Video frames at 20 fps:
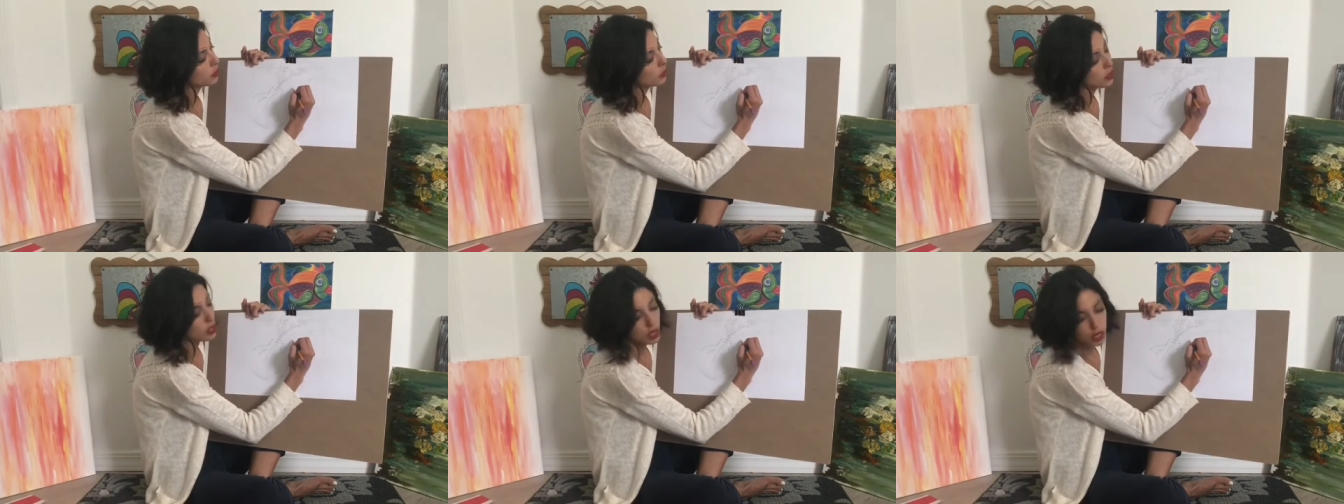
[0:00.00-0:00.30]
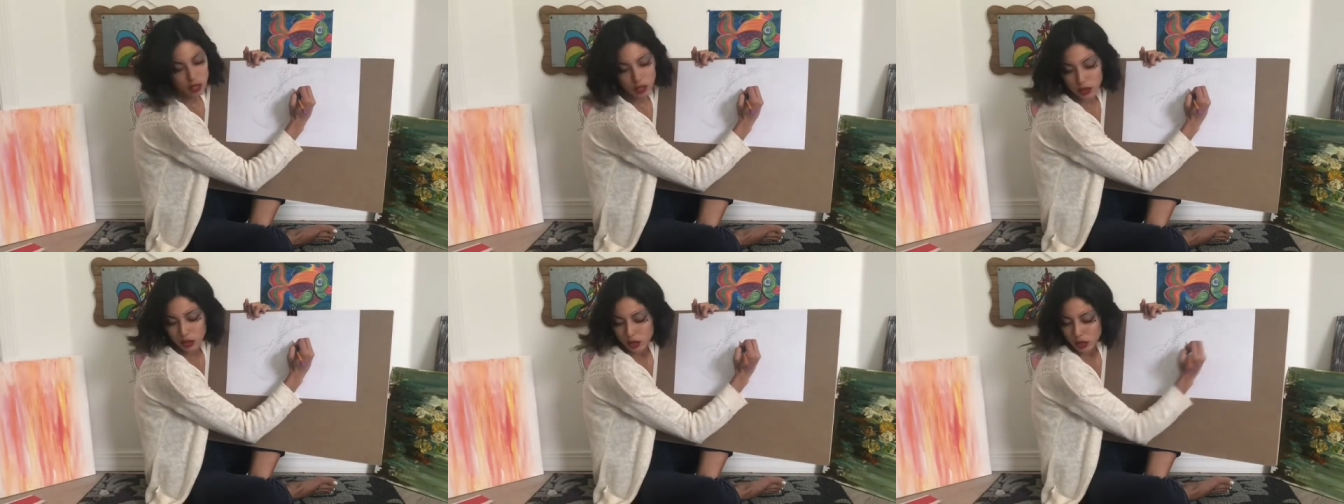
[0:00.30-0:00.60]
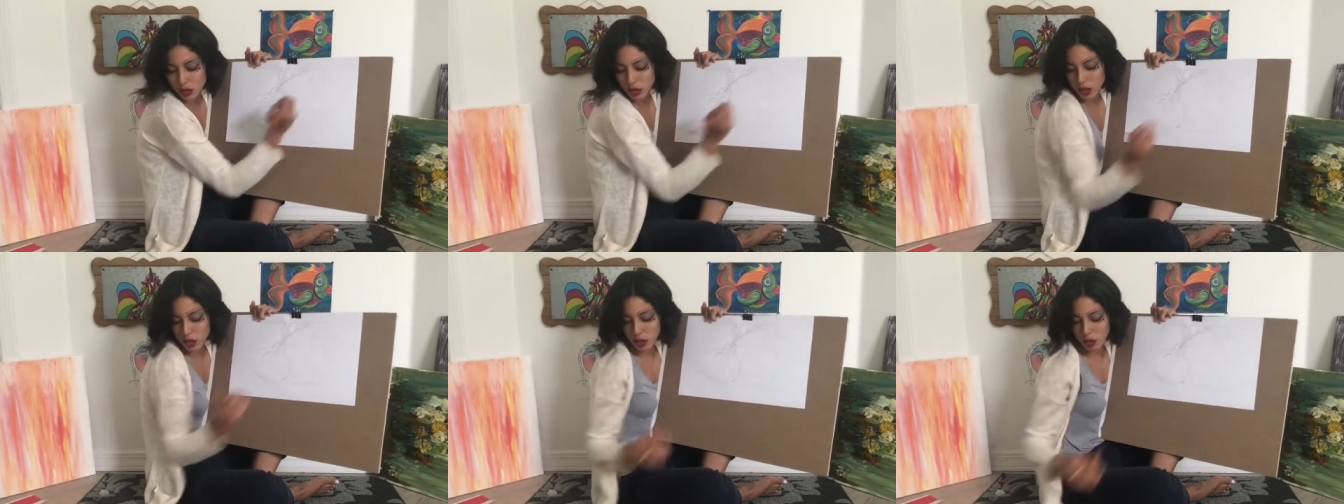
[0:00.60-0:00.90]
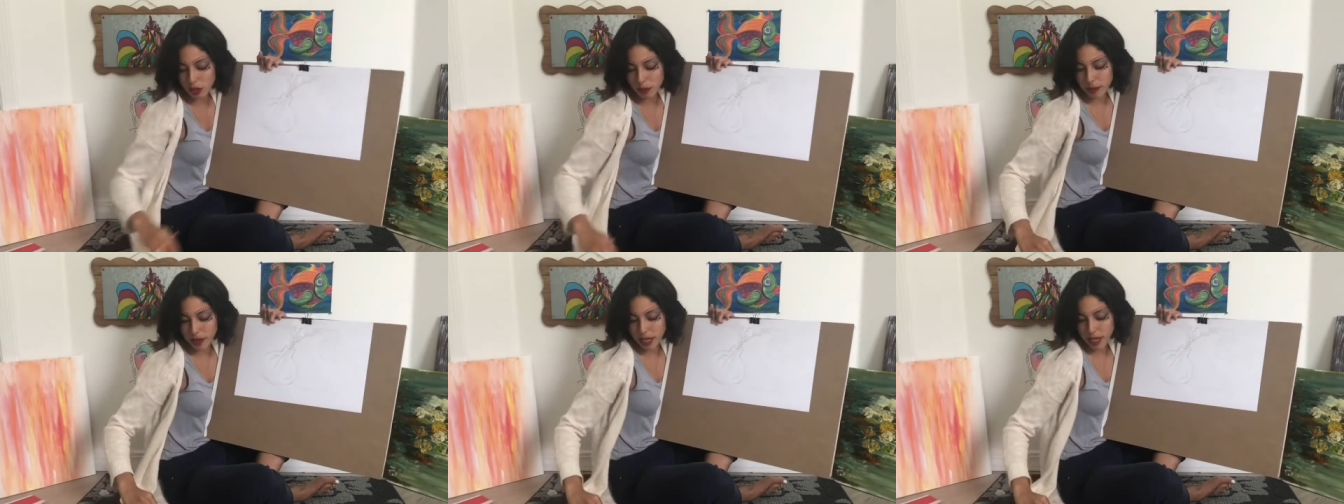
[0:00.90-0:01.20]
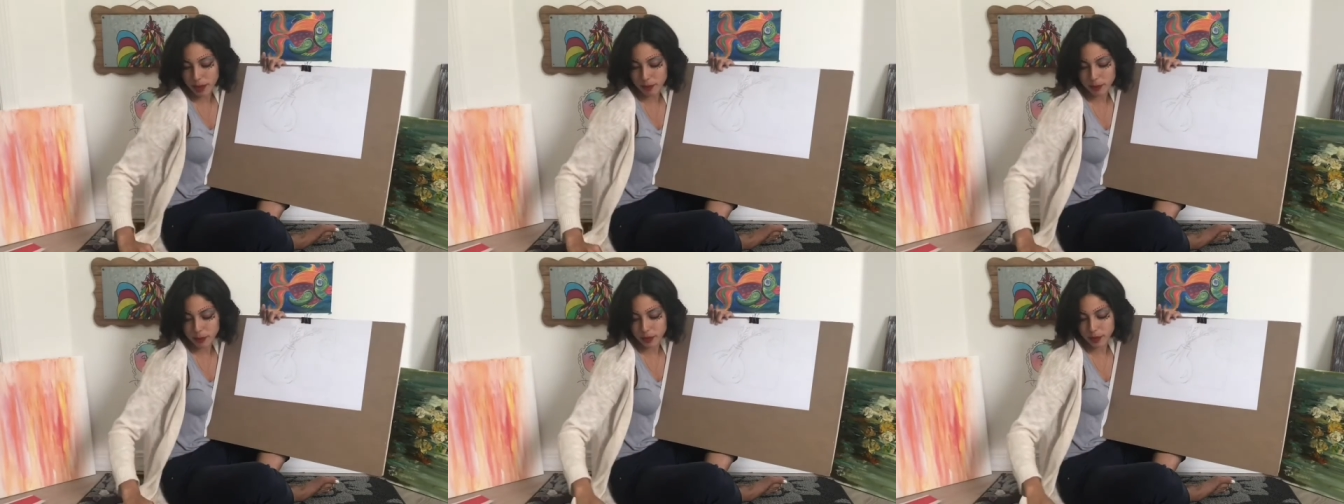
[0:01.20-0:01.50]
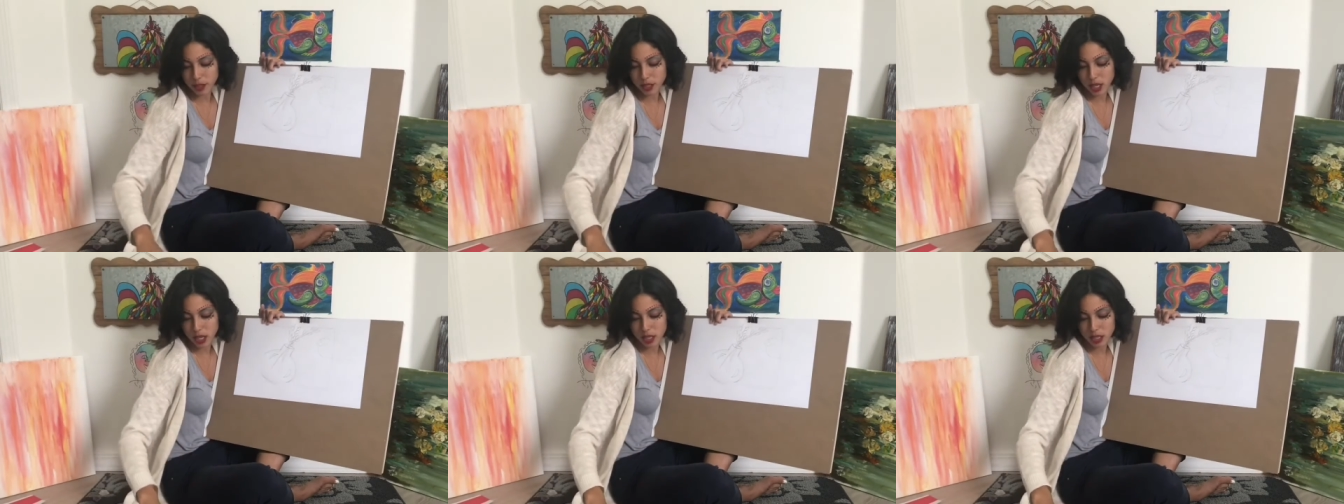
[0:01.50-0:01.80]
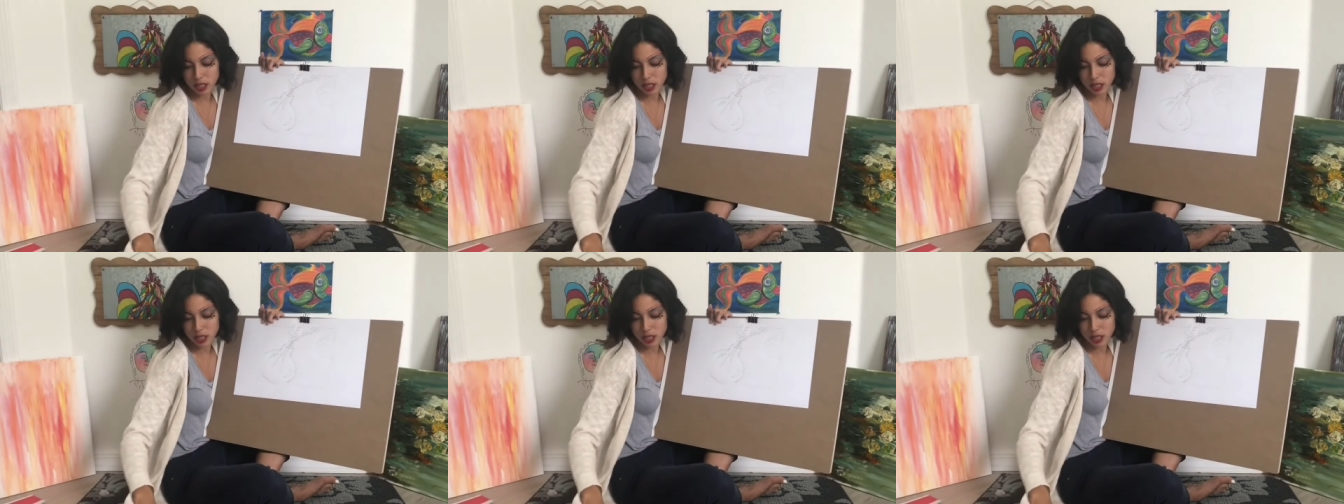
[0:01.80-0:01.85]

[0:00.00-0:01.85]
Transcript: So my apple's got the